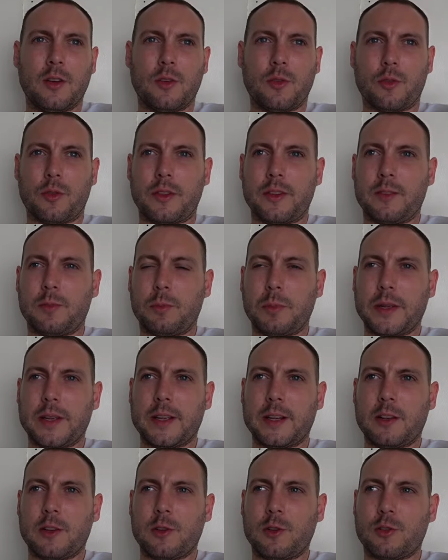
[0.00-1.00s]
all these
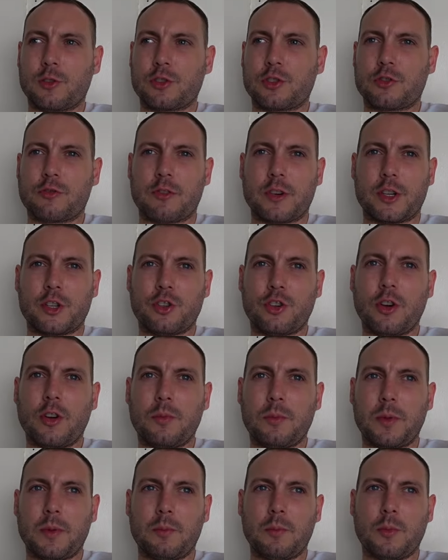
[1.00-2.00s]
big luxury
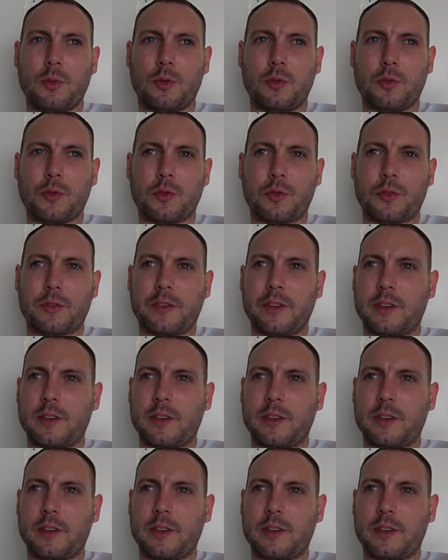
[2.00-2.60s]
shopping malls,